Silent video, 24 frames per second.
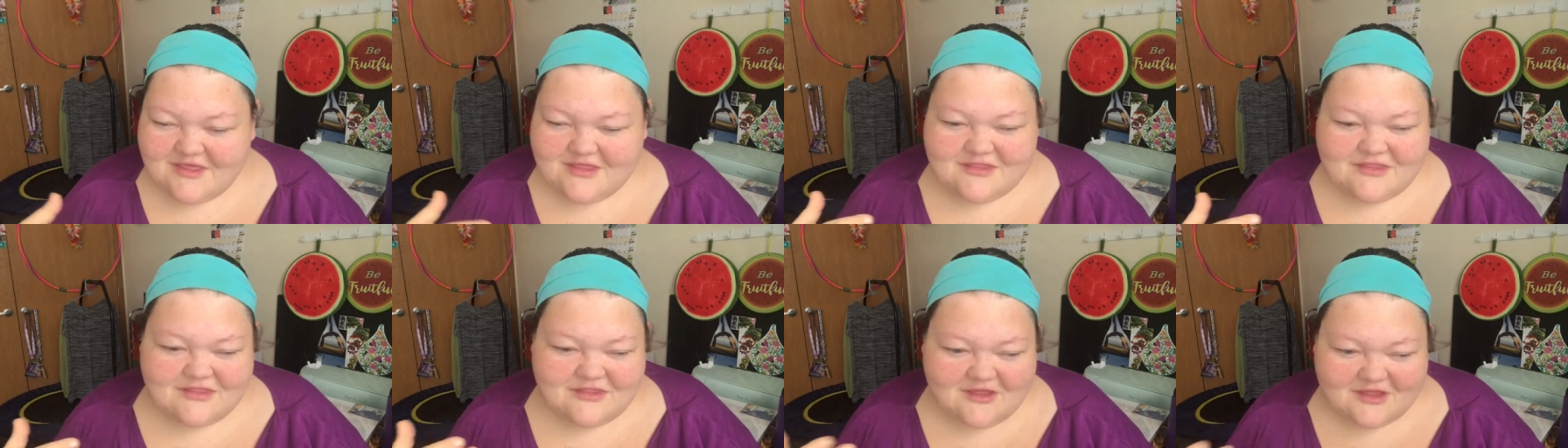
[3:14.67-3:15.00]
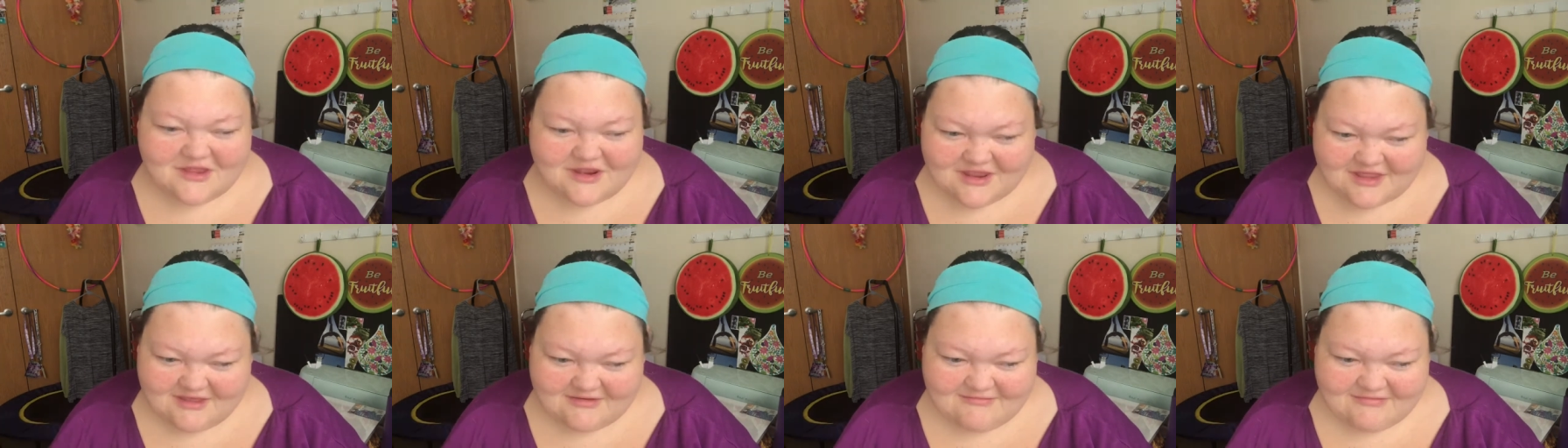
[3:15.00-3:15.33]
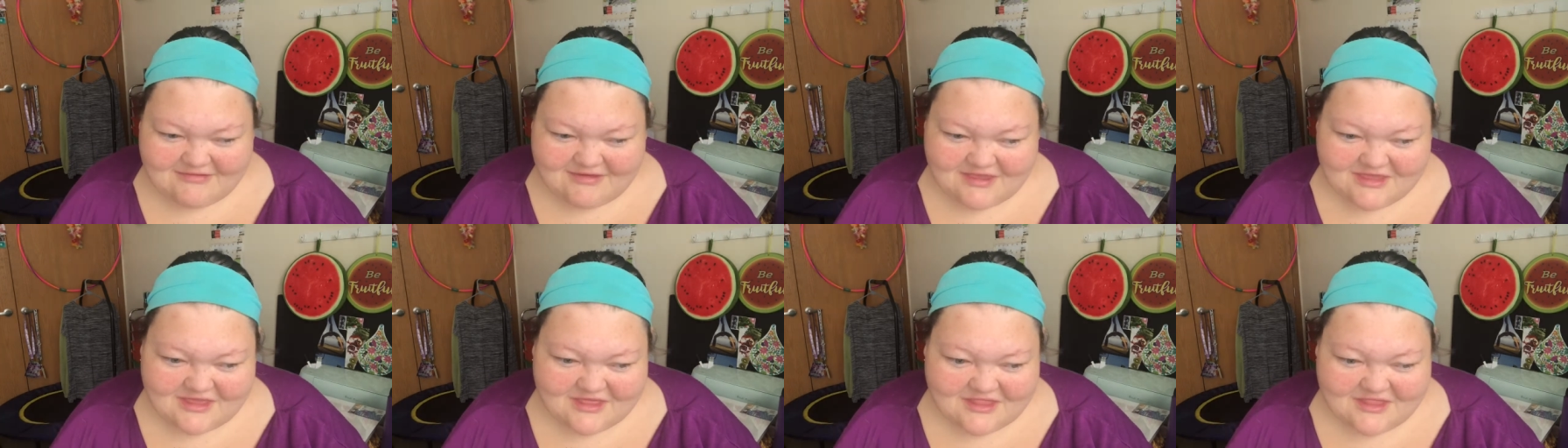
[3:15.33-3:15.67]
not
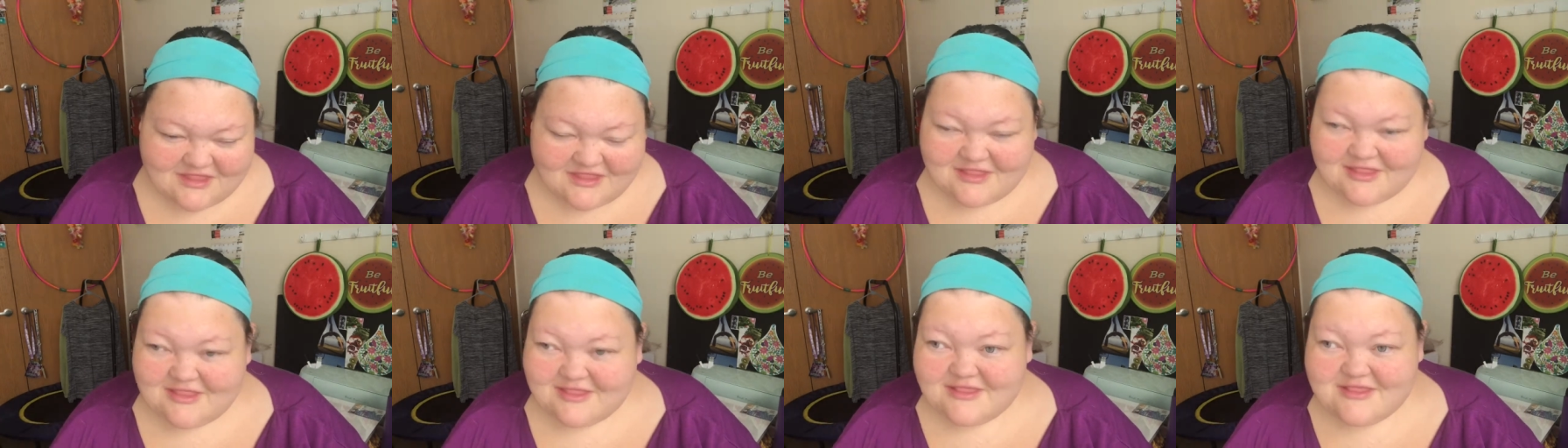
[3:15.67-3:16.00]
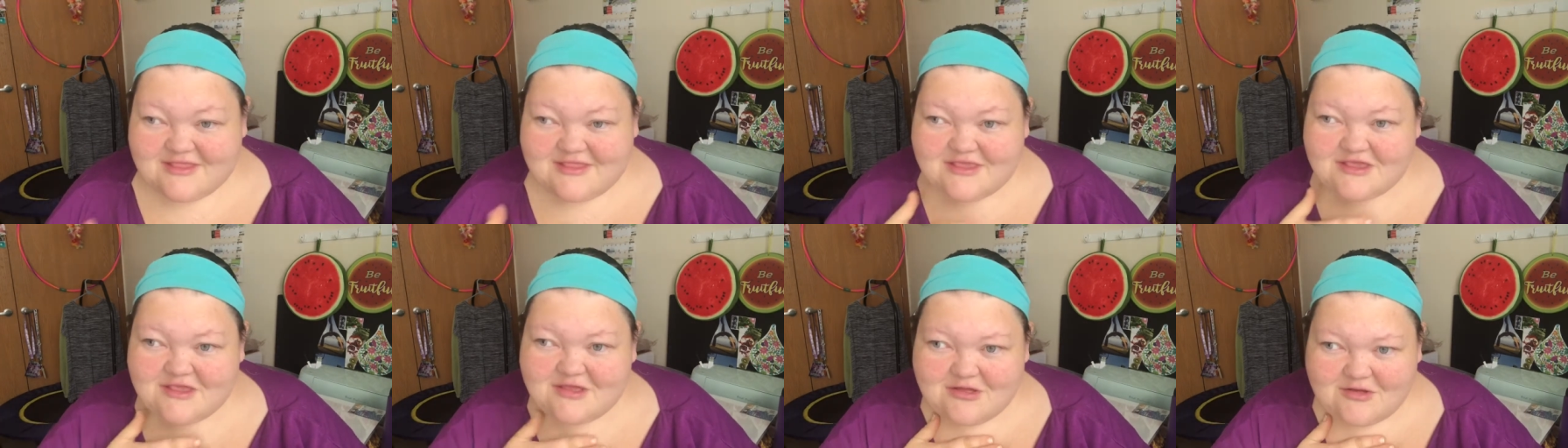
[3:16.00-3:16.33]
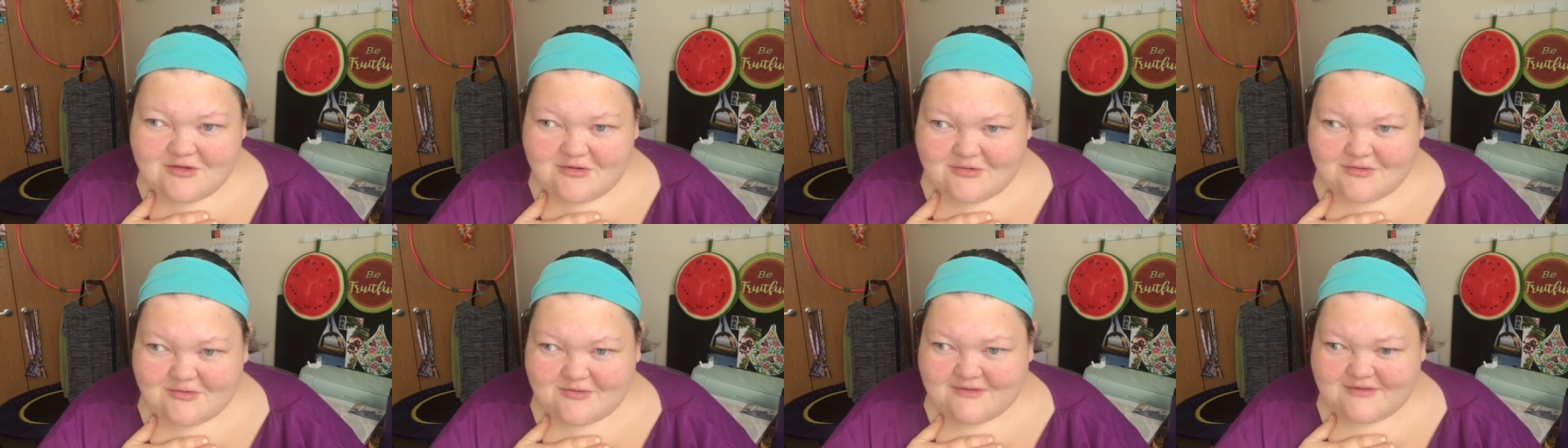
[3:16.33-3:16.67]
having it and
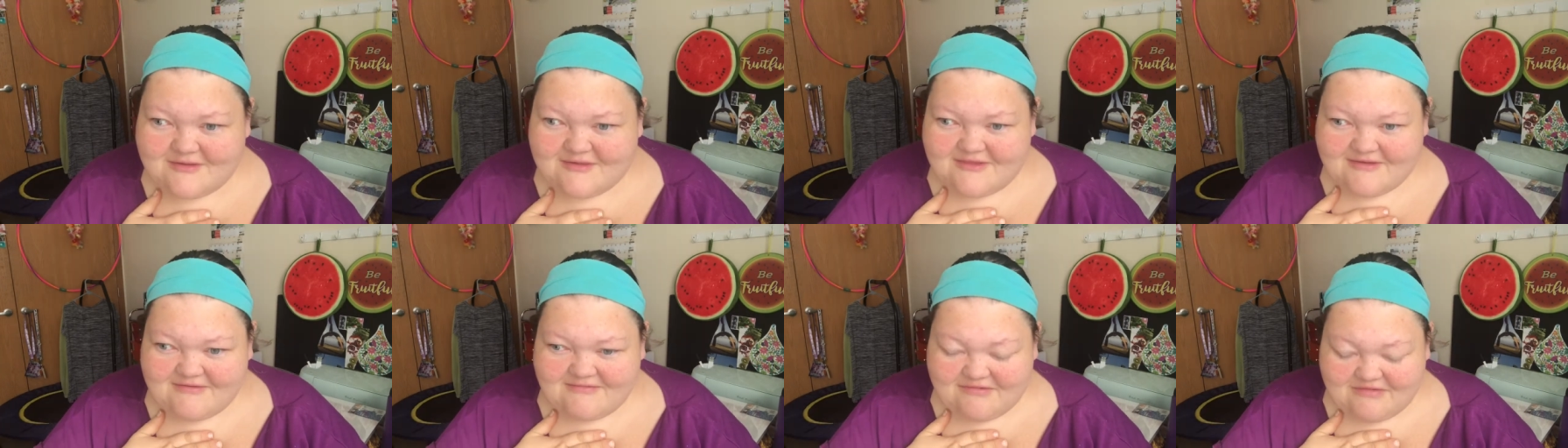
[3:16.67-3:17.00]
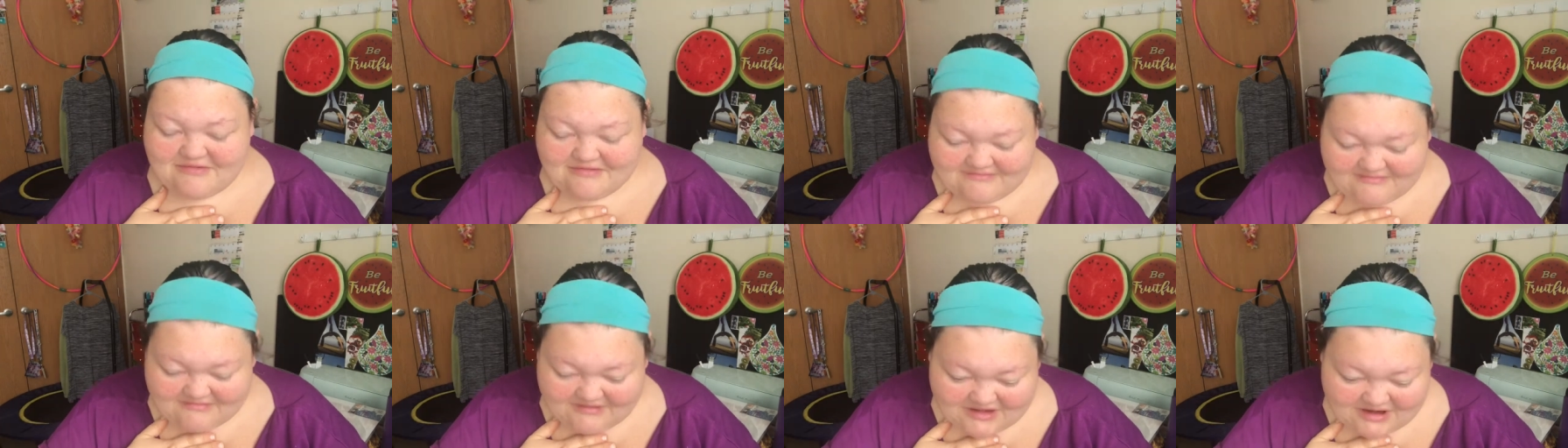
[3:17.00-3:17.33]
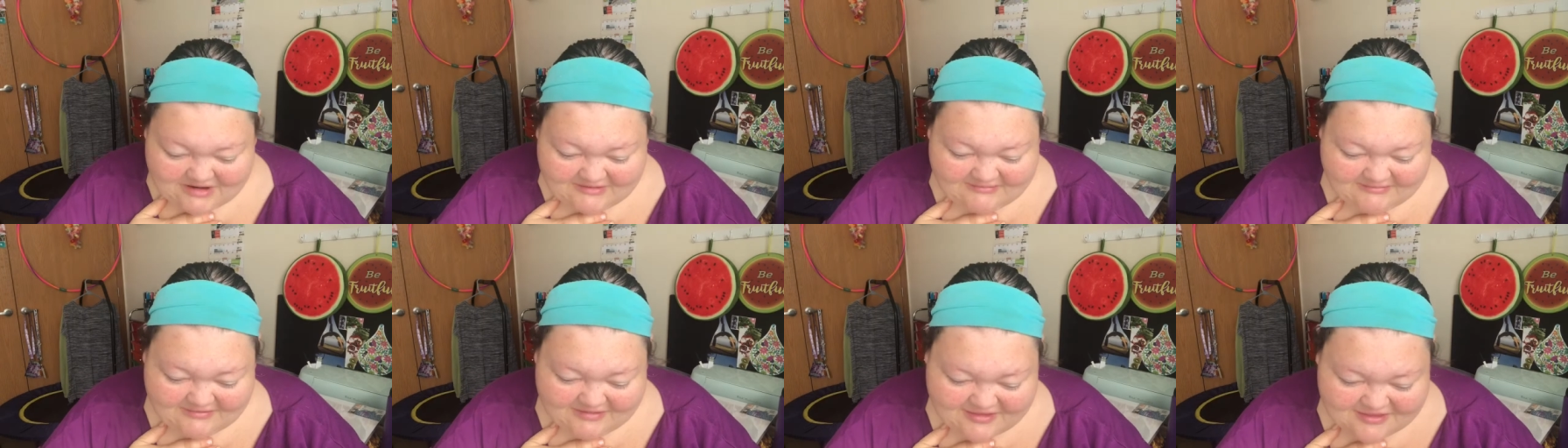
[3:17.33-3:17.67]
still receiving
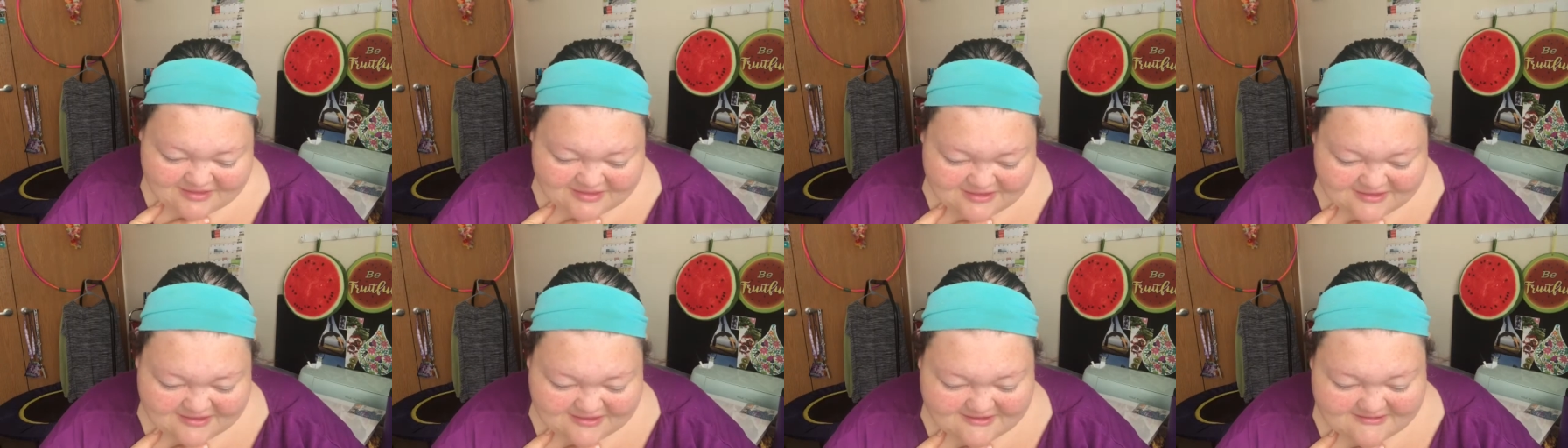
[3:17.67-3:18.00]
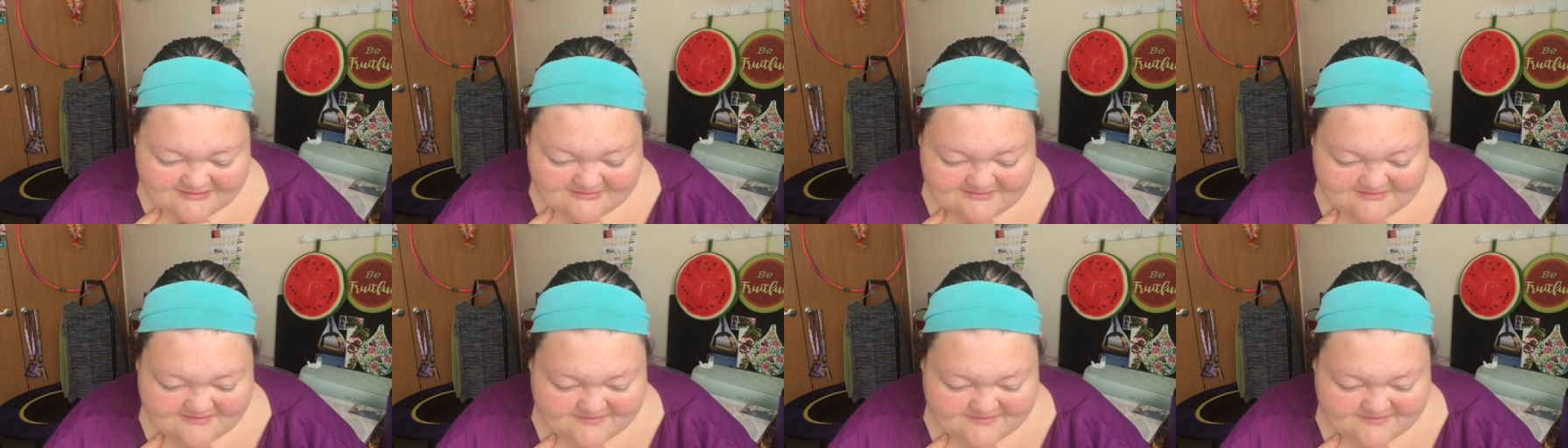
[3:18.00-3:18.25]
benefits.